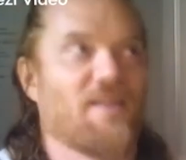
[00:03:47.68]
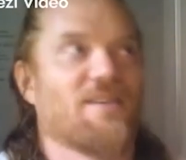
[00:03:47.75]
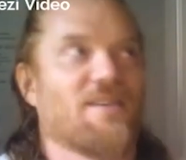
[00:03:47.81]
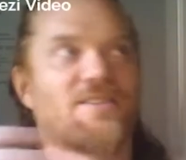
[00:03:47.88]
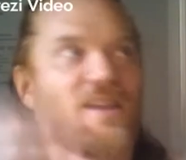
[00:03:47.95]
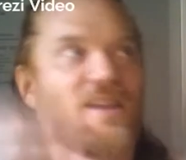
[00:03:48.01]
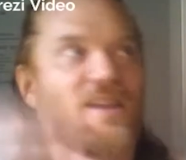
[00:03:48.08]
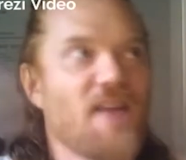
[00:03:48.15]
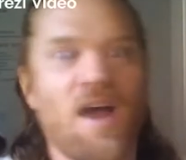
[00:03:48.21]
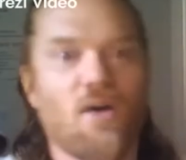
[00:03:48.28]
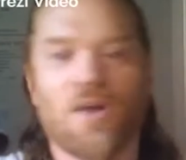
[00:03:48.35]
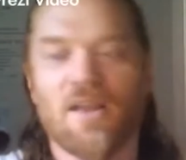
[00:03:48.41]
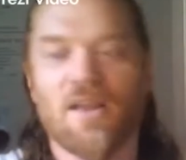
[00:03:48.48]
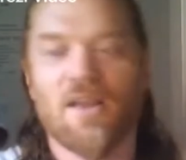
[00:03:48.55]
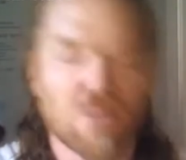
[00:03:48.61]
say, yeah,
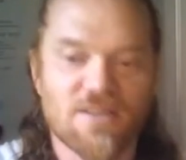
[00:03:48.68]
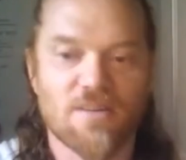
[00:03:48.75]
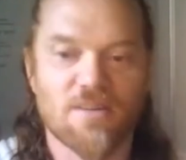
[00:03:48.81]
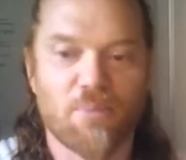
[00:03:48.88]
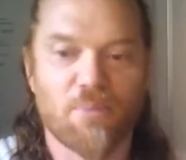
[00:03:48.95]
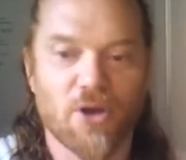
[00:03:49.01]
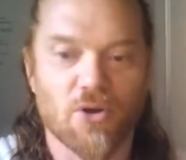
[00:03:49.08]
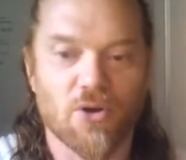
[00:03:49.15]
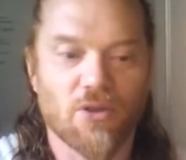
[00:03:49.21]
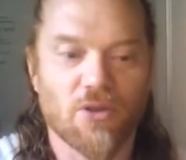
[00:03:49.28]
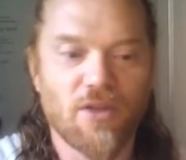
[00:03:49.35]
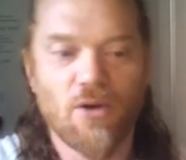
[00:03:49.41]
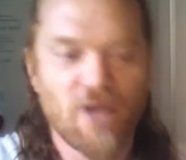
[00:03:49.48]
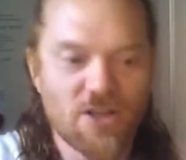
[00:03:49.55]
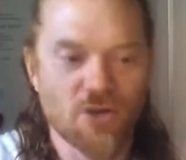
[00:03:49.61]
okay, this is a pretty good
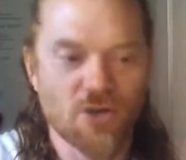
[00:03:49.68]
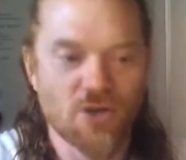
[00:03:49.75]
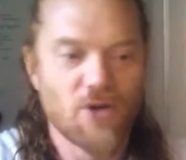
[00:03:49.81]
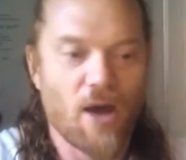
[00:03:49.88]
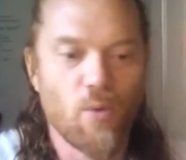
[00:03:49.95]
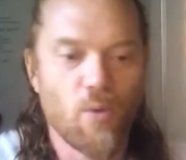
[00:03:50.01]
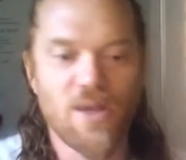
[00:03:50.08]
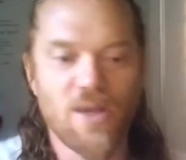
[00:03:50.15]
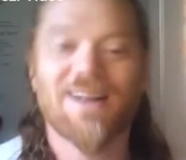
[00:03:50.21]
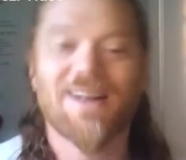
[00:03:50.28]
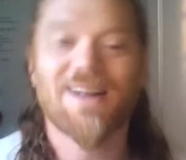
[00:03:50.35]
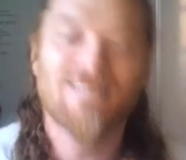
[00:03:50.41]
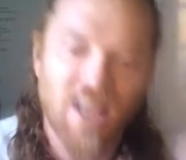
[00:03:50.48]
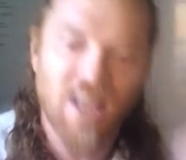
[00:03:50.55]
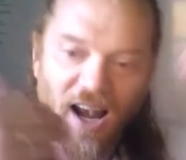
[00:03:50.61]
theory. So now we are
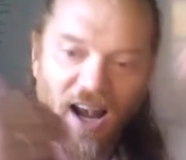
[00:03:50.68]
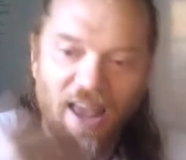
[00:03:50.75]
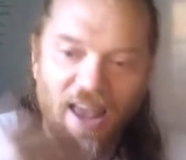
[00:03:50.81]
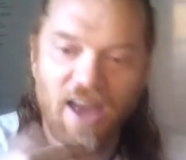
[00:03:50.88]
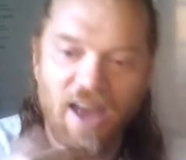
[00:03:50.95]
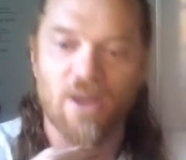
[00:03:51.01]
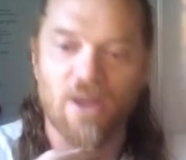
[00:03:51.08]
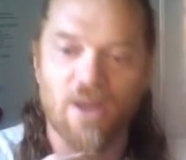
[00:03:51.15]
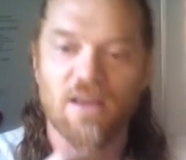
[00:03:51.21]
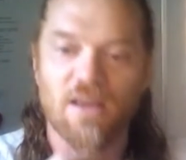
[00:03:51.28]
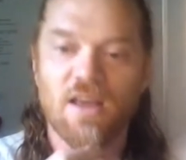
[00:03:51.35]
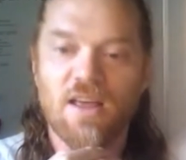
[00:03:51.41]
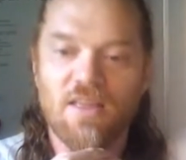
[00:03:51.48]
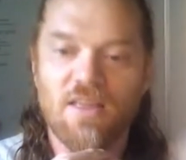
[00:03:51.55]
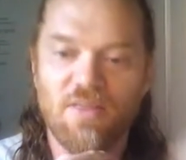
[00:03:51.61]
declaring
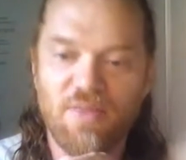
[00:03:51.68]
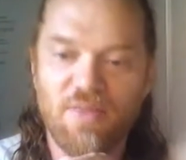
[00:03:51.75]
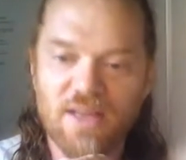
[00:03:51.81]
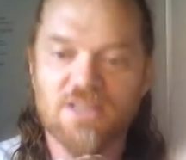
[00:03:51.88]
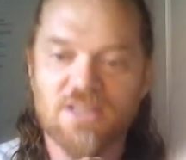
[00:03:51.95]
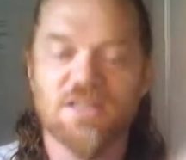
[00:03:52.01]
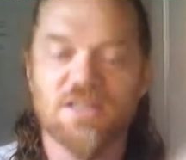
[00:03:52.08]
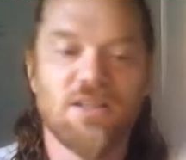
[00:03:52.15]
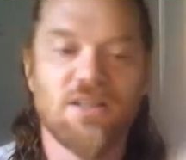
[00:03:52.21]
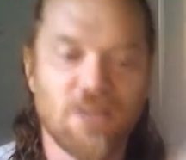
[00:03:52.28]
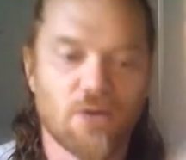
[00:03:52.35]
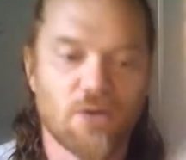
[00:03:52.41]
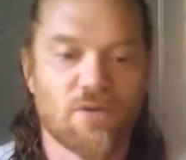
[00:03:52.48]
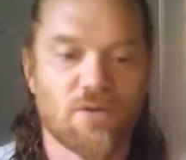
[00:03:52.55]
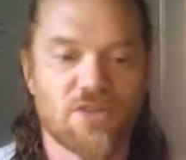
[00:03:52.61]
this
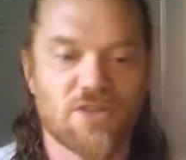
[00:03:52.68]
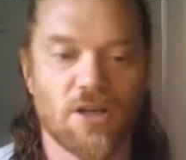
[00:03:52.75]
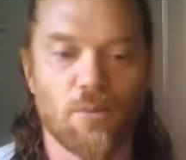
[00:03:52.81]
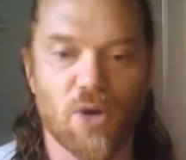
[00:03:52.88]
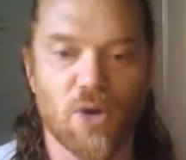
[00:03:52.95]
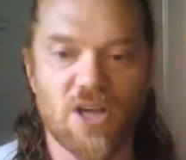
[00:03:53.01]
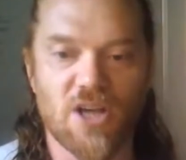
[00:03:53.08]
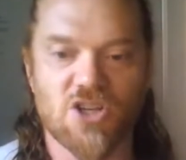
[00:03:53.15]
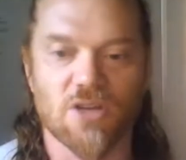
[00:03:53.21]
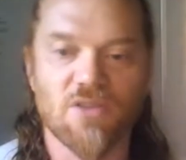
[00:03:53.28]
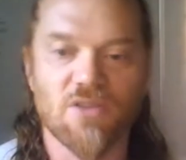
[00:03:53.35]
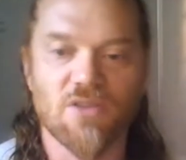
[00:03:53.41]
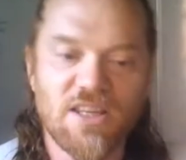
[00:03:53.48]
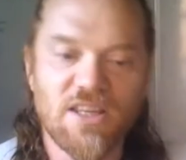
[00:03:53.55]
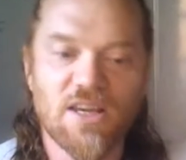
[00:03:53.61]
year of celebration,
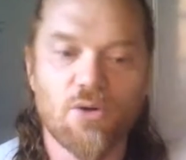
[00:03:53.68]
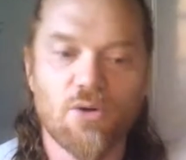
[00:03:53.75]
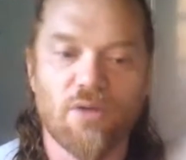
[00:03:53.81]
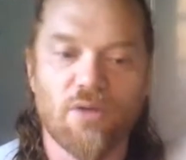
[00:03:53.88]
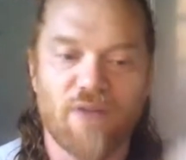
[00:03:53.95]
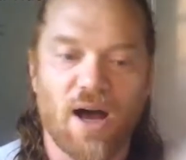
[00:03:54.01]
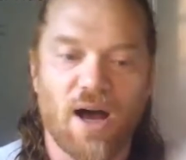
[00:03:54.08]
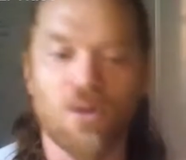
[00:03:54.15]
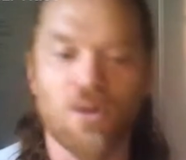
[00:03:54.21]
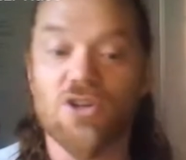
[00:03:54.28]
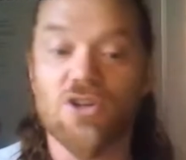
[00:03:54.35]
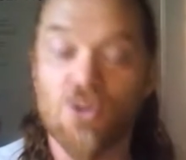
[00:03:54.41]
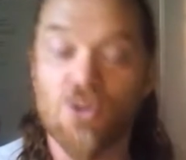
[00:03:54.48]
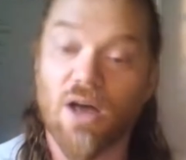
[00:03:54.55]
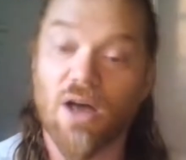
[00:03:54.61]
the year of our
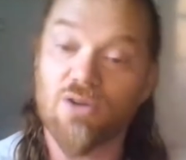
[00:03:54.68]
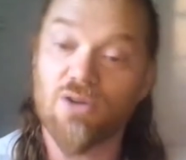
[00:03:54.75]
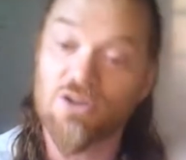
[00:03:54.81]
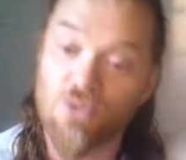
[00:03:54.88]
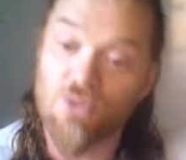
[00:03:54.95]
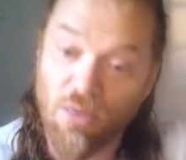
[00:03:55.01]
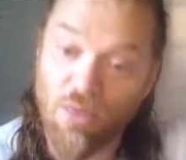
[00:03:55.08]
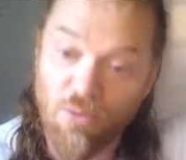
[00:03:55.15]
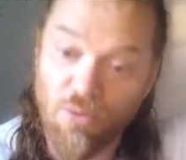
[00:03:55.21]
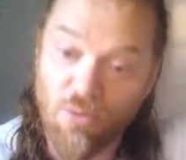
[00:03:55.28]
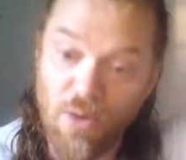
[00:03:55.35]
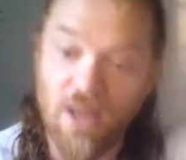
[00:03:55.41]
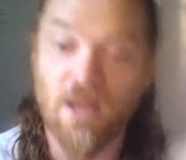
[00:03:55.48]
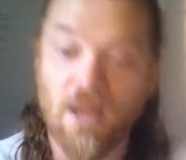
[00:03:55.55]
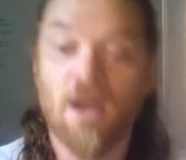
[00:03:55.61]

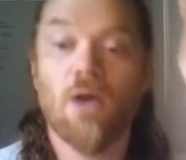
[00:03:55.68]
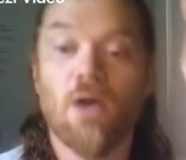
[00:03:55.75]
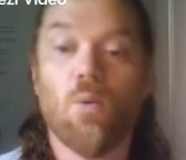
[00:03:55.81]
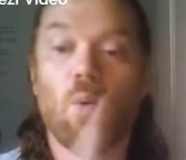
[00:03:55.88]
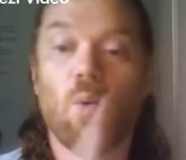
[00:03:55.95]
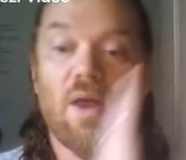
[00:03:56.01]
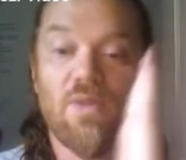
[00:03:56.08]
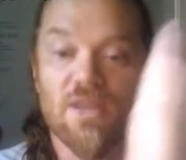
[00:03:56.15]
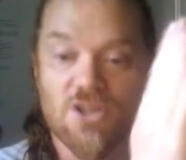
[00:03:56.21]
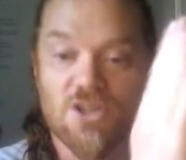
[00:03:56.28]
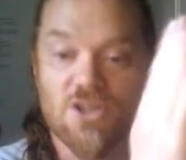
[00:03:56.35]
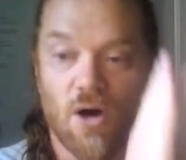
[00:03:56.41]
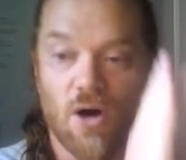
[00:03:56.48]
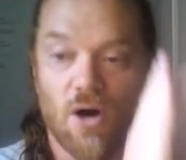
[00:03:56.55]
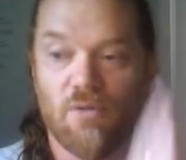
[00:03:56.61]
2023, when this
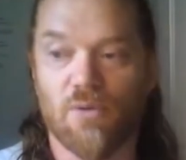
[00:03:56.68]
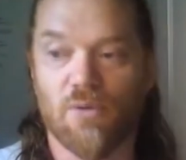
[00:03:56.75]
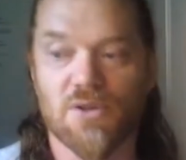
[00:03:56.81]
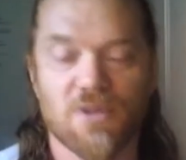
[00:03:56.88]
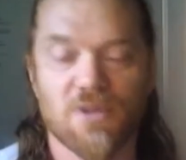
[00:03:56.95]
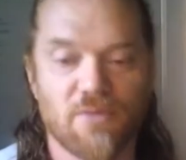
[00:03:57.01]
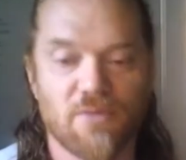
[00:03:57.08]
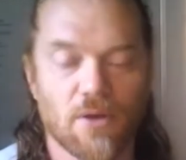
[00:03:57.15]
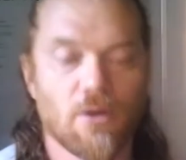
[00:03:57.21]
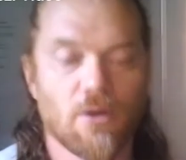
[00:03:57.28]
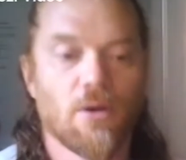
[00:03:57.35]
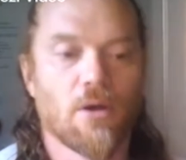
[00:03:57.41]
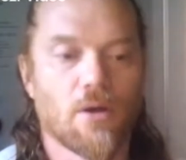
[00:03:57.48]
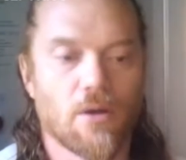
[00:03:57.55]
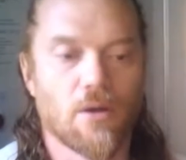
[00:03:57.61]
confluence of the
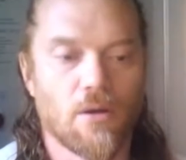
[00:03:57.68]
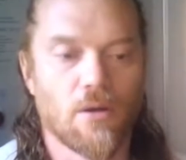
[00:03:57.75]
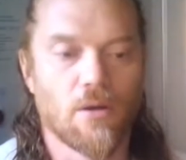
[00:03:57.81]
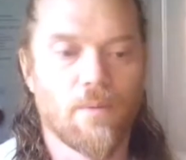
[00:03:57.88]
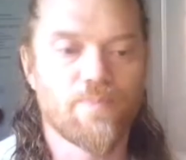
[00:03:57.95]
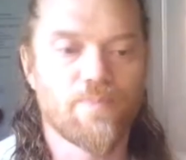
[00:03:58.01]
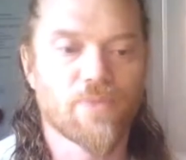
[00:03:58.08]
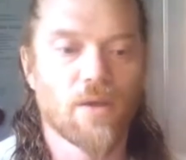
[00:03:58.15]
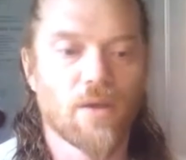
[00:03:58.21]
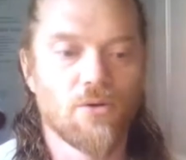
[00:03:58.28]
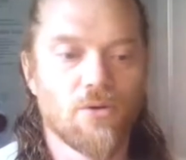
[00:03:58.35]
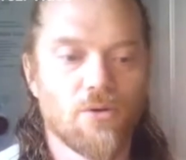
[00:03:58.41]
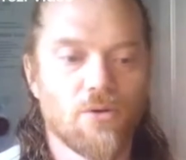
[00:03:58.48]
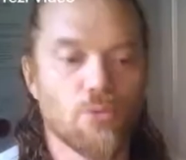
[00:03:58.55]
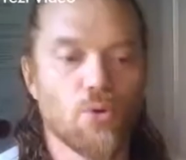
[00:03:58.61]

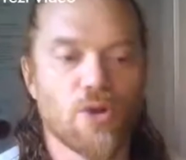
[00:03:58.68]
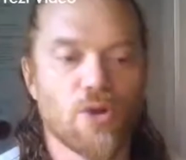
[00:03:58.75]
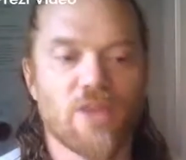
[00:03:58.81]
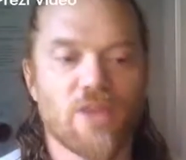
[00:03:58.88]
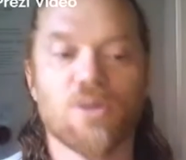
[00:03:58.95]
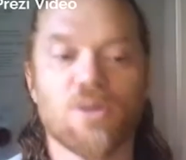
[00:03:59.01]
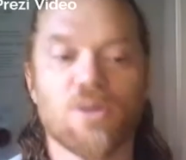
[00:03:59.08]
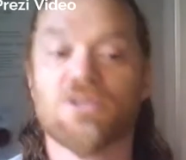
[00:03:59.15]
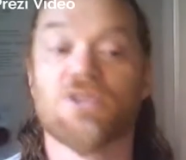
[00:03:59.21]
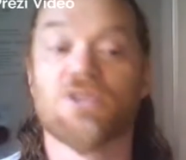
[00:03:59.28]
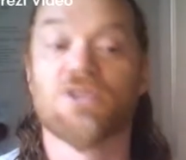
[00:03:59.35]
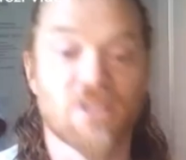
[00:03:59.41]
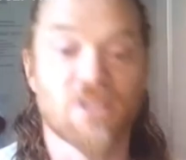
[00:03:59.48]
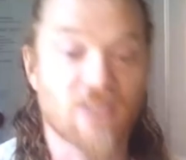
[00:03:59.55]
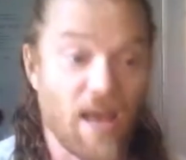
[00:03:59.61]
new moon and the winter
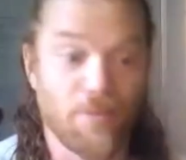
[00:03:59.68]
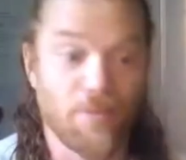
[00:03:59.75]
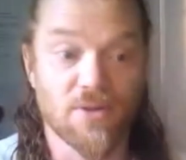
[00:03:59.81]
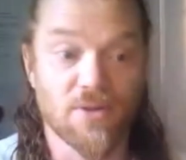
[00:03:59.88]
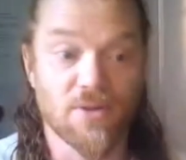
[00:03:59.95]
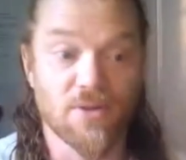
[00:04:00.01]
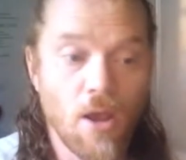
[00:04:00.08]
solstice happens.